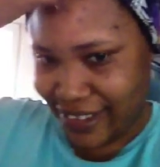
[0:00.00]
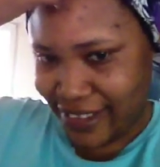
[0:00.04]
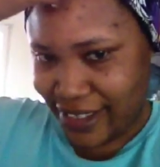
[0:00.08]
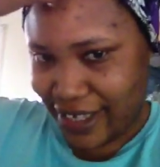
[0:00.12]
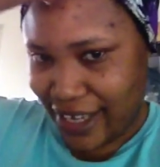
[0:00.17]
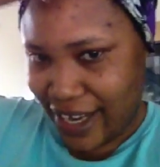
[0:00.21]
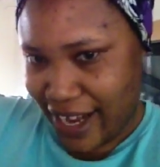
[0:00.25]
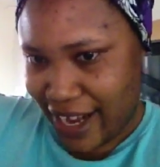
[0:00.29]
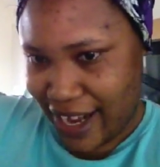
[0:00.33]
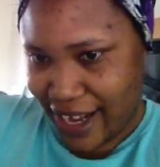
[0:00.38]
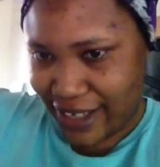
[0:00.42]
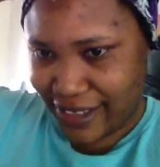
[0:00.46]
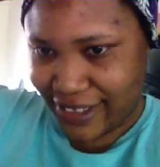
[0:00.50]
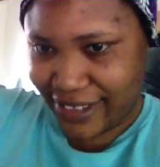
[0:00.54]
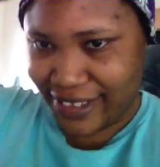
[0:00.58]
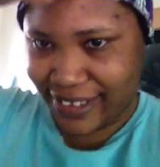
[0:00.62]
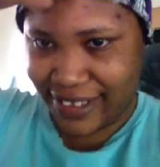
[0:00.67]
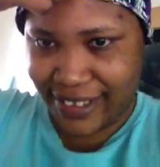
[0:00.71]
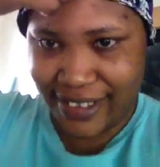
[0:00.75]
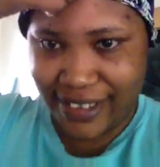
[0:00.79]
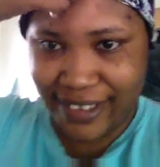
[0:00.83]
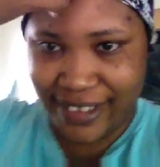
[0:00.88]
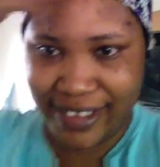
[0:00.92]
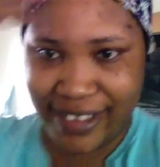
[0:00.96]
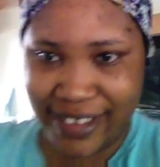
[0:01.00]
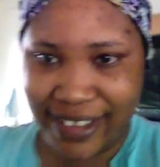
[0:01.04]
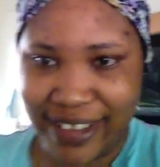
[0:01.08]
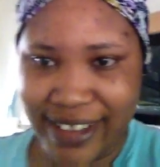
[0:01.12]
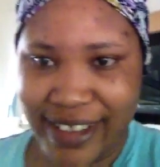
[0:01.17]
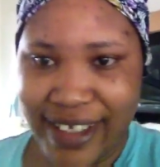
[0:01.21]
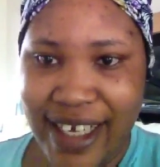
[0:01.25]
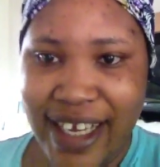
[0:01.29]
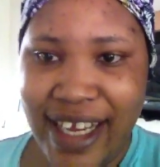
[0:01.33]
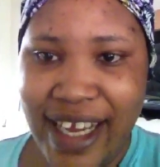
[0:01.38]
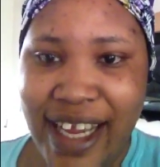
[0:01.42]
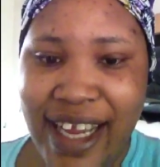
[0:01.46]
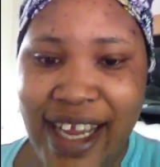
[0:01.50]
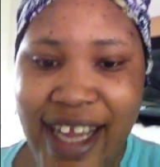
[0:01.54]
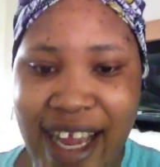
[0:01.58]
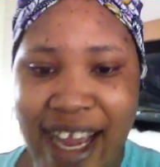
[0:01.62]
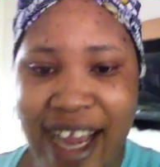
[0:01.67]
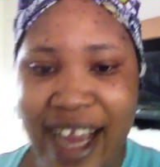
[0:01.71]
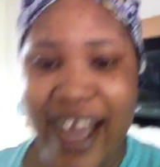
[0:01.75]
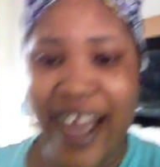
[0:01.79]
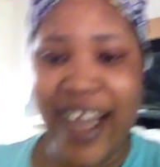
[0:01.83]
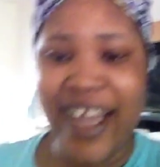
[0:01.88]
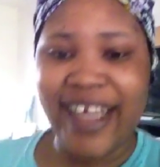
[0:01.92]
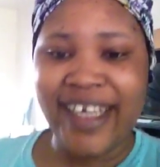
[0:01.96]
Yeah.
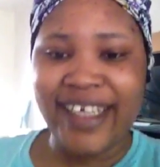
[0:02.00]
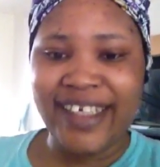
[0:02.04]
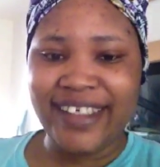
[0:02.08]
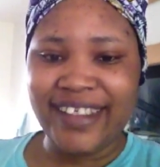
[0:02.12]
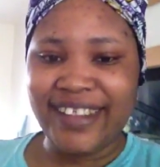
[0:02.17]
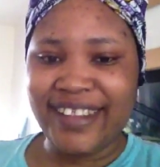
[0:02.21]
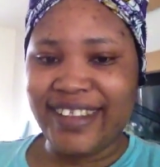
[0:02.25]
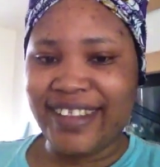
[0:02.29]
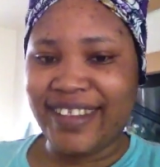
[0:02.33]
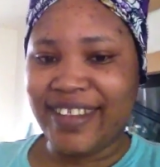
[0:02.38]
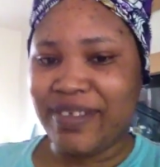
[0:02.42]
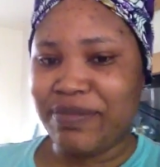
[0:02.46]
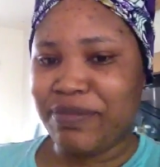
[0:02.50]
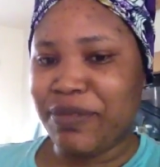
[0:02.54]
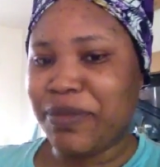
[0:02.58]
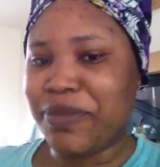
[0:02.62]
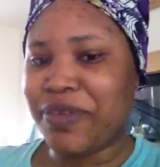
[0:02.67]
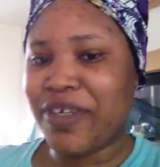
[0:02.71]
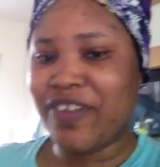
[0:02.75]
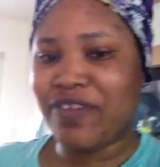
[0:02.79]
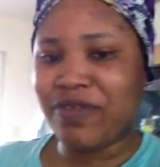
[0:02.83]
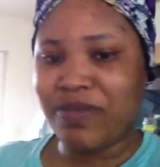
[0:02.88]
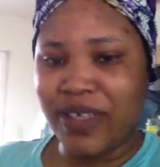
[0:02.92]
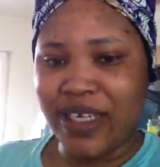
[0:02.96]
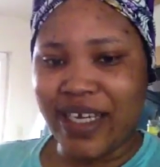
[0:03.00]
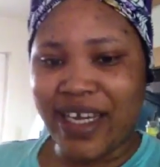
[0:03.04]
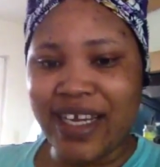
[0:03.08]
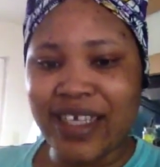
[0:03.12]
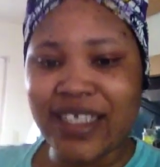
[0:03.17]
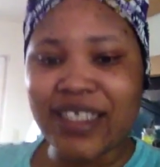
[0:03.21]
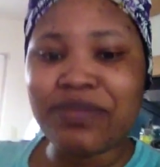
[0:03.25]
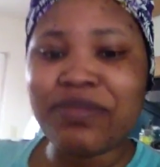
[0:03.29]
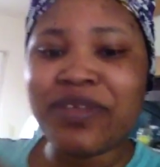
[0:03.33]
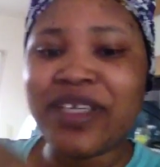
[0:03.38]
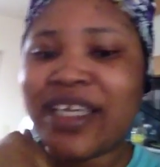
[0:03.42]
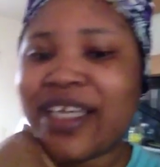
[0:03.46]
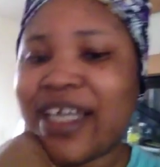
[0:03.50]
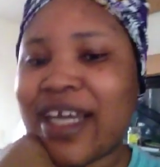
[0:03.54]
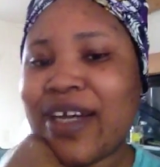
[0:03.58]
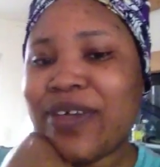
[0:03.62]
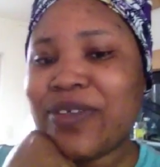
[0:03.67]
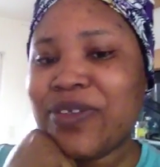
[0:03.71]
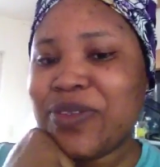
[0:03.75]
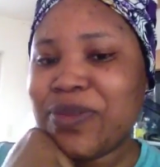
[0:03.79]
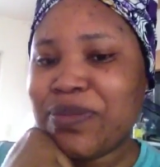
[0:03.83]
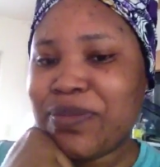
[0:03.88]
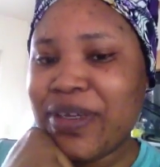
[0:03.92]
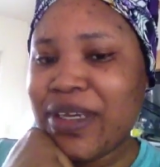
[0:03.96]
Hi. People have been asking me how
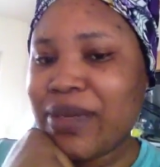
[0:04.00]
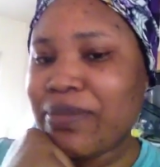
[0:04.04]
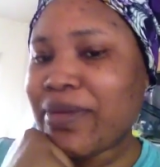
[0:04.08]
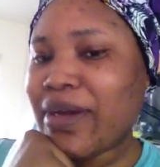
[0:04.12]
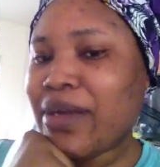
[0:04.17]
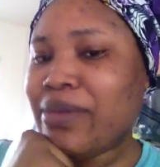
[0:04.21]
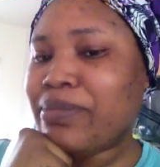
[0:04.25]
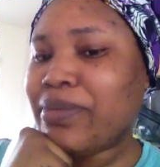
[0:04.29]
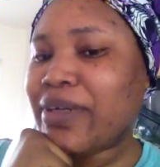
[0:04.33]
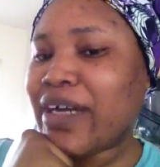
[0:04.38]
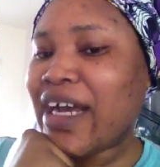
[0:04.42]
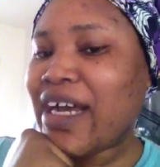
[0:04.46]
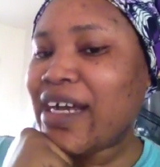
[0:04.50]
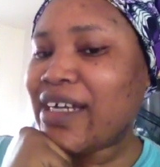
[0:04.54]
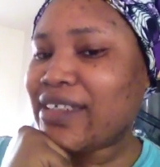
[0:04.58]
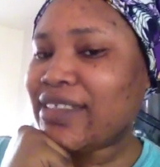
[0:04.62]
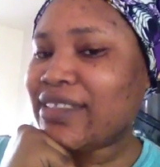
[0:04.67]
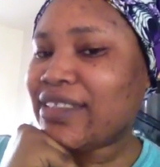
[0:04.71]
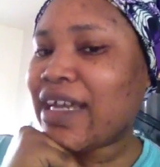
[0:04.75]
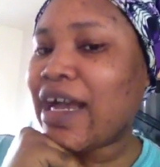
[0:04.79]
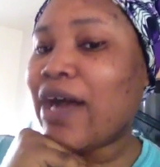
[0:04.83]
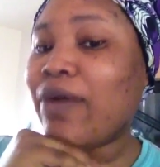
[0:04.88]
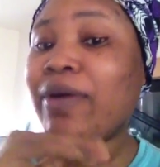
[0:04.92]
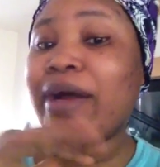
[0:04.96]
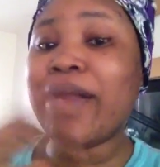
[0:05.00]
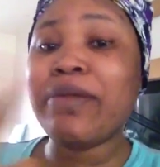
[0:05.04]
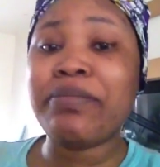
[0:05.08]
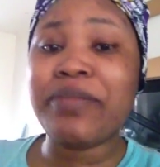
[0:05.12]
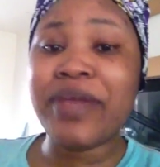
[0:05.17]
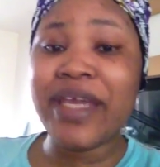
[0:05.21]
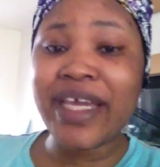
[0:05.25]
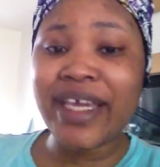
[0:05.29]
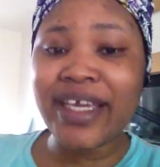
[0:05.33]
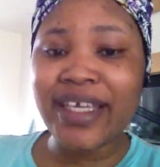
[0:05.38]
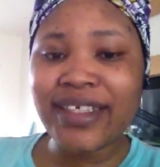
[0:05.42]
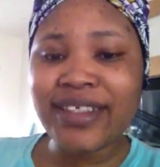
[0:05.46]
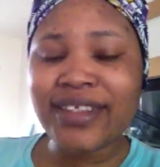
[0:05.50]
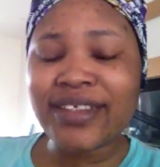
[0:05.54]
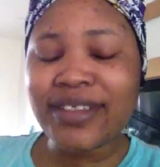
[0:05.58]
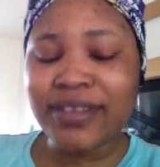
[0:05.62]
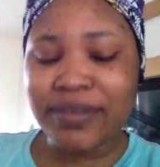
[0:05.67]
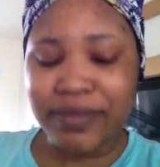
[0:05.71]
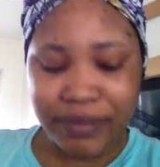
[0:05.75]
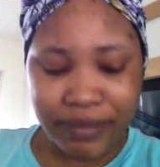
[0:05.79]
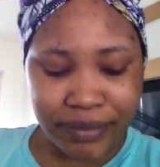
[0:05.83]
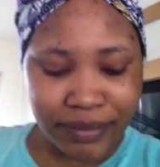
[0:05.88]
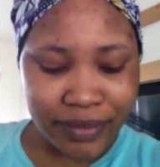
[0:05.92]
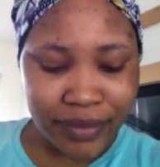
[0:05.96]
to make my bags, how I make it.
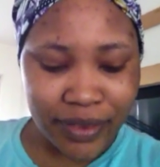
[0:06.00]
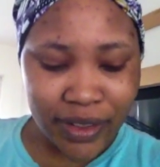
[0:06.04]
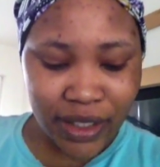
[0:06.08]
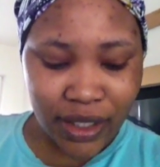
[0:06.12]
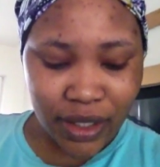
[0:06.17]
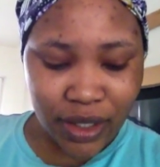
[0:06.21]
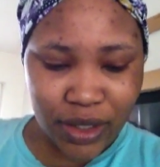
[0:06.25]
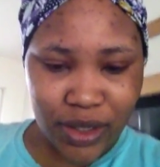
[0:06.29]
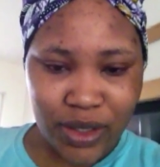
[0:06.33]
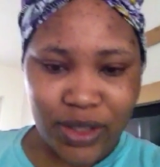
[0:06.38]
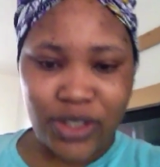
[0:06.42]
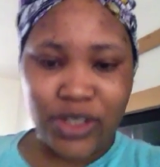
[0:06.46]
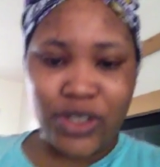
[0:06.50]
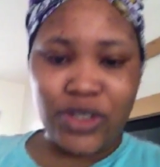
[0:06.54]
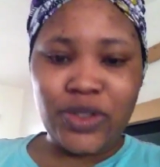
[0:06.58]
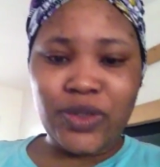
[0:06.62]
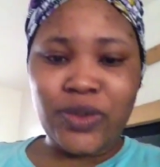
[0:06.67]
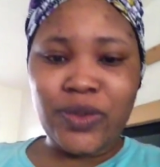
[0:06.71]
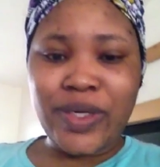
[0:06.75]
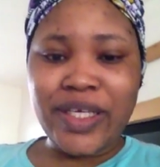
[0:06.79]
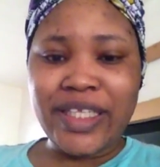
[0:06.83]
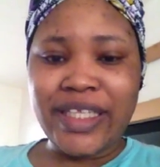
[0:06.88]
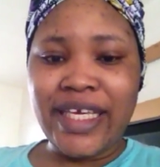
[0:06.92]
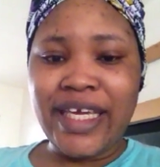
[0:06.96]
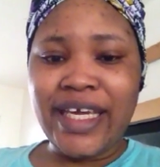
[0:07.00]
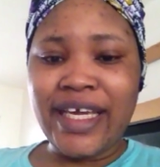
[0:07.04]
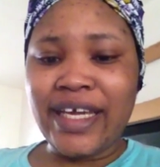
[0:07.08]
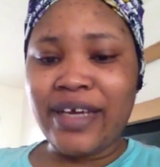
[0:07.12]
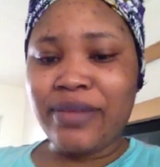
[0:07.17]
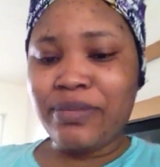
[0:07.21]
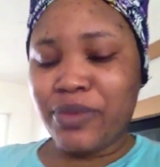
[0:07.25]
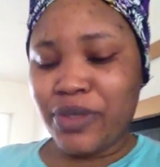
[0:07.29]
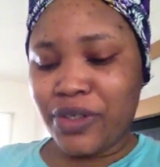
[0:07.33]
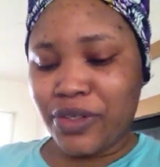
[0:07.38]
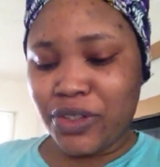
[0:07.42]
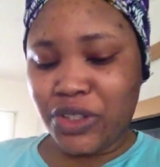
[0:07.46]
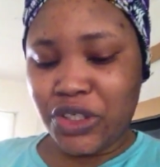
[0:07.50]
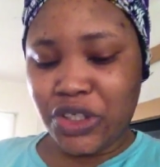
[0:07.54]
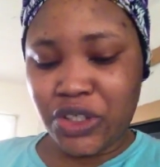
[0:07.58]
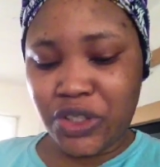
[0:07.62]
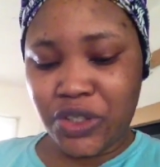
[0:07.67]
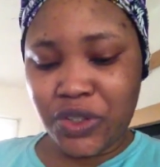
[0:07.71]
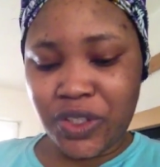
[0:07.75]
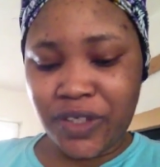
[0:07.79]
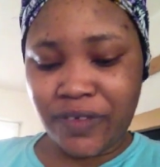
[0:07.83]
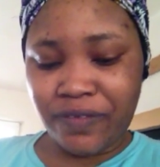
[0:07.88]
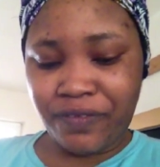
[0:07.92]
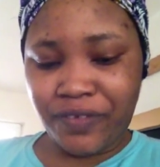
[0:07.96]
So I think I'm gonna show
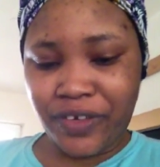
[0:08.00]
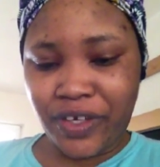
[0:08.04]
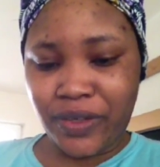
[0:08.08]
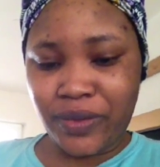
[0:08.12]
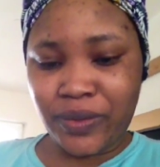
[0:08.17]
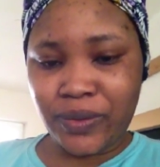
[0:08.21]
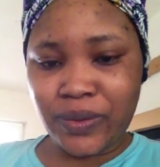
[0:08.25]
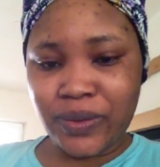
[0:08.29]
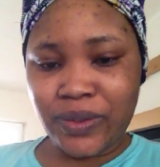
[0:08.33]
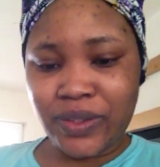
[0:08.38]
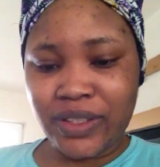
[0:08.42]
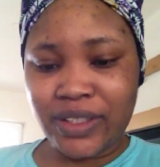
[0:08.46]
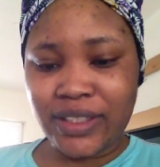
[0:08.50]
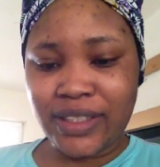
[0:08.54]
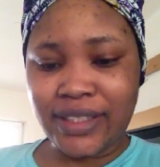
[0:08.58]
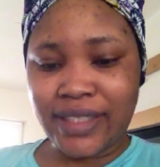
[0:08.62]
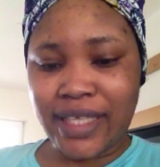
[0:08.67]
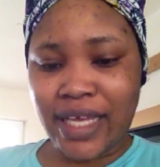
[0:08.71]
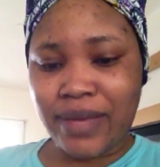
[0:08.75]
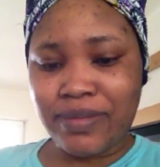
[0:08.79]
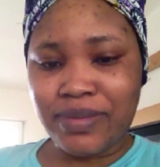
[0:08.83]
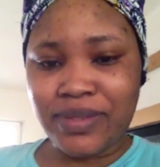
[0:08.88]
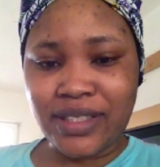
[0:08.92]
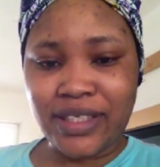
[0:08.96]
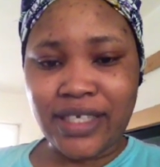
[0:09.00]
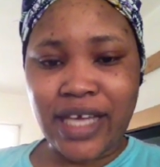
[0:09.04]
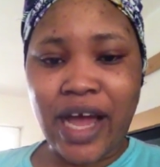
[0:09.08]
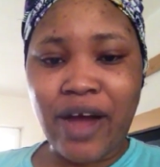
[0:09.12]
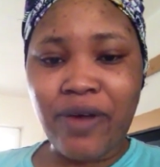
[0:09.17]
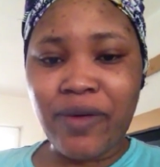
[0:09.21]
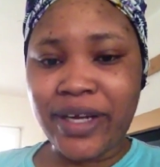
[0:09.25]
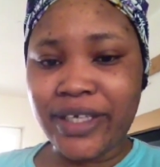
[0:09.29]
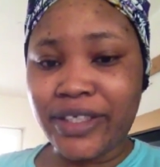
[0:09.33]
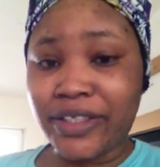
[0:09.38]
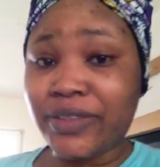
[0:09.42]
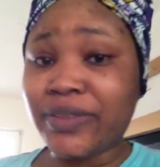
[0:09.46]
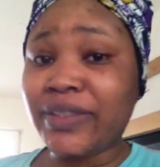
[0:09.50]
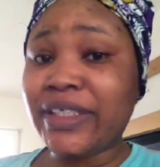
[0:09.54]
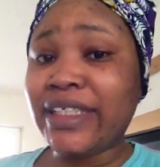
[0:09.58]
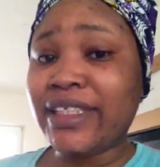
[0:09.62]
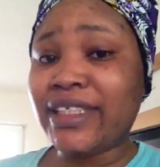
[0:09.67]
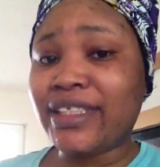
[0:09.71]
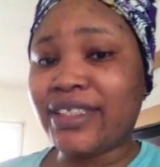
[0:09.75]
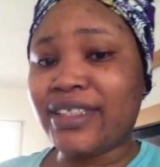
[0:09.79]
you a few steps how I do it.